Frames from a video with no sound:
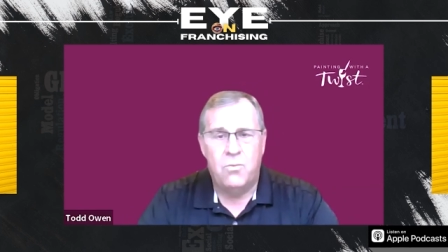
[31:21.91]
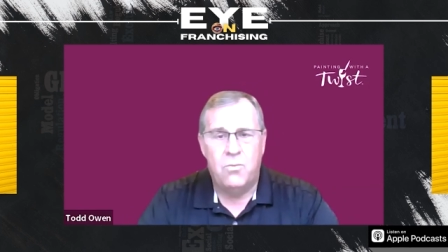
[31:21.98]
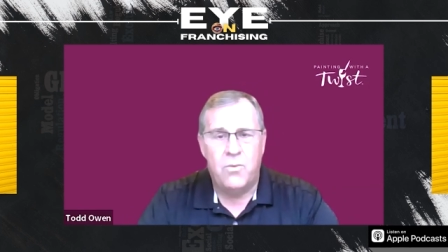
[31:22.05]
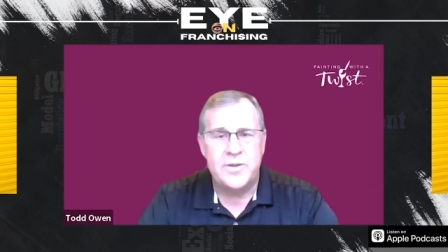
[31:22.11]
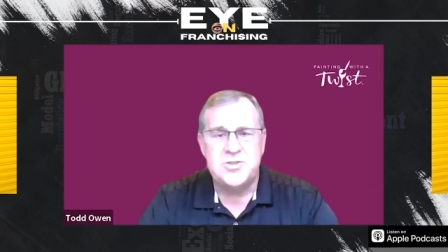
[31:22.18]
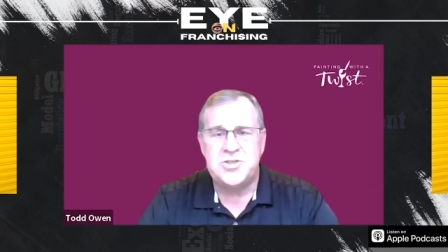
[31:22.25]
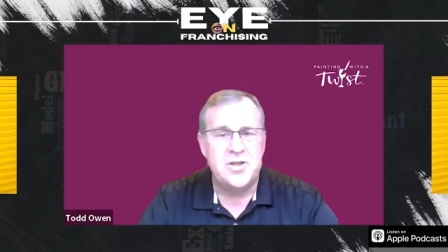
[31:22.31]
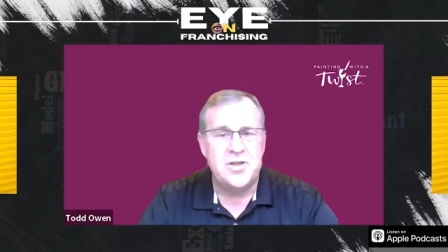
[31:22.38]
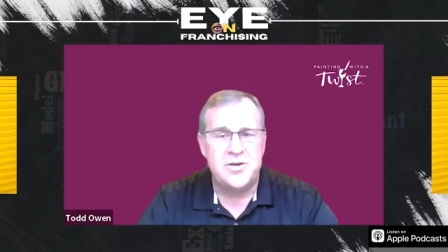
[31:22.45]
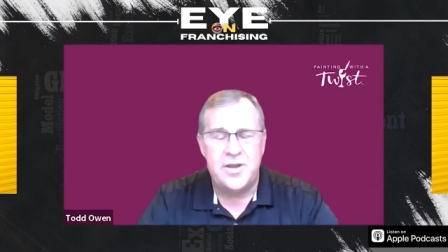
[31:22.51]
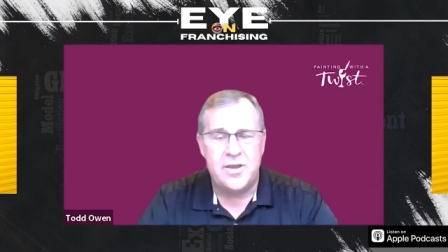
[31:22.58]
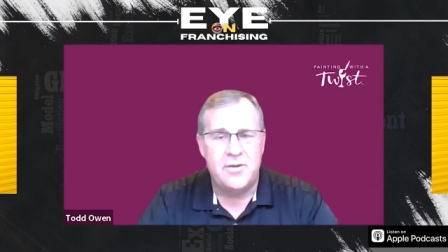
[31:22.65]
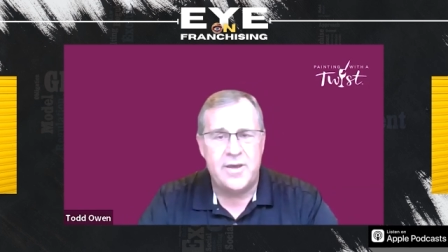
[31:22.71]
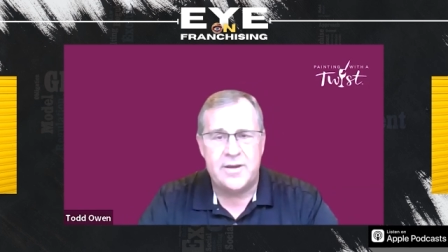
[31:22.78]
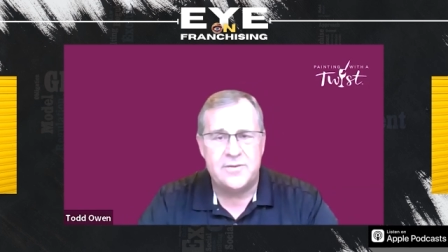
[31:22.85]
one
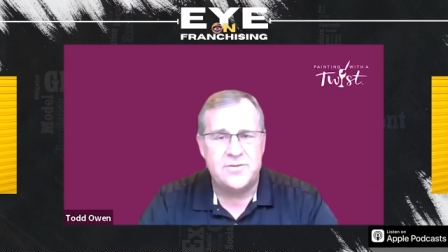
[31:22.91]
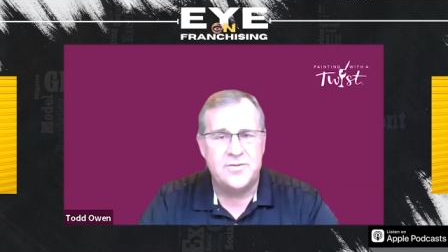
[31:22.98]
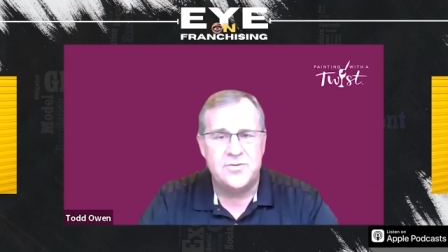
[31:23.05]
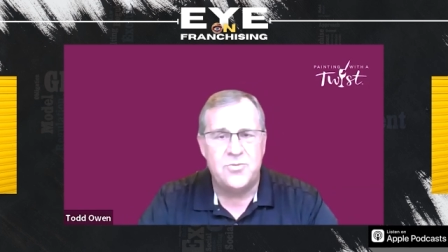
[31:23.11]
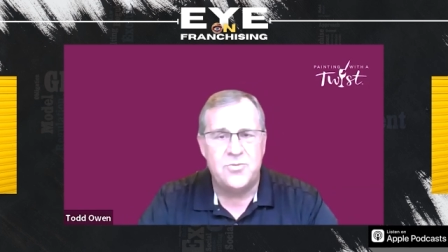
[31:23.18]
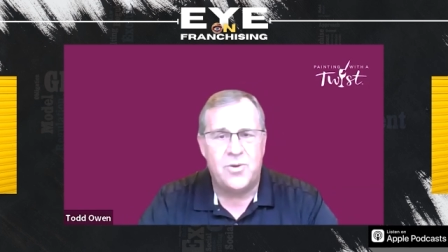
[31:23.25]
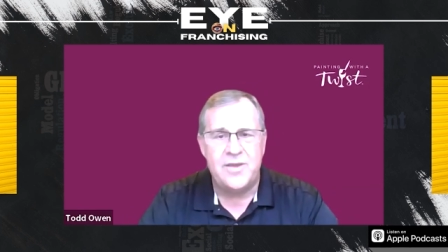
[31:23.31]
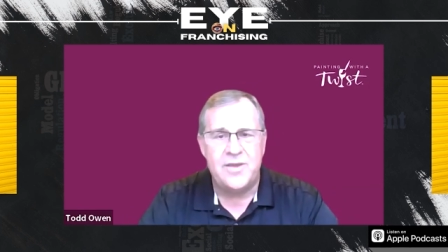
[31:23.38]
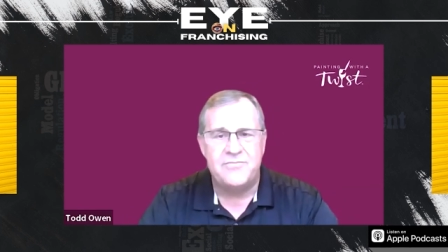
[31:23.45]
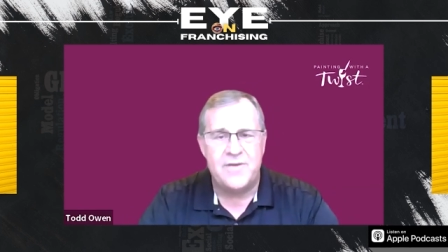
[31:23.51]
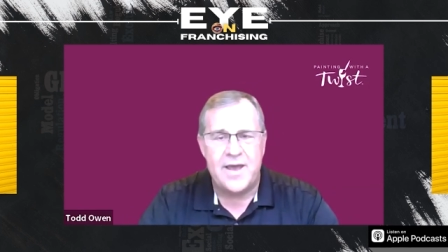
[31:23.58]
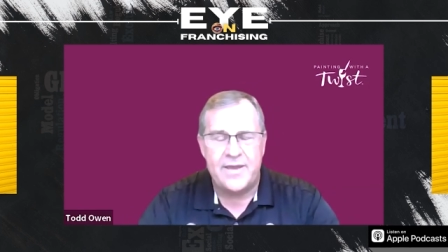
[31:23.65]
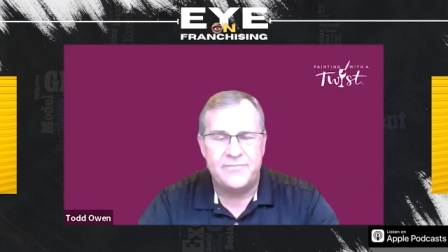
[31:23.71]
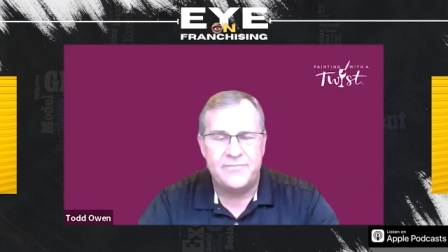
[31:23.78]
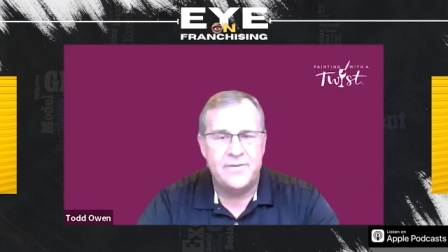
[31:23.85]
studio out of two
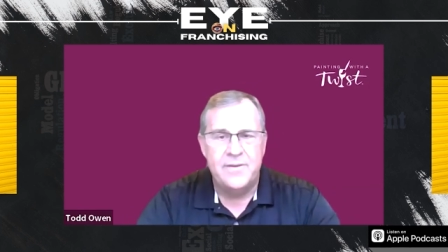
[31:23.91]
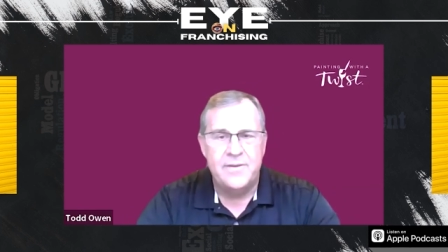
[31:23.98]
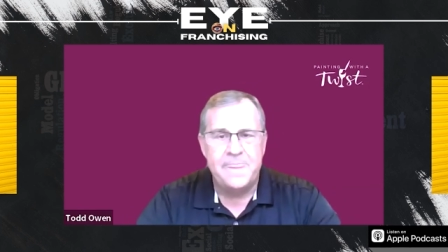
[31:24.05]
twenty-five.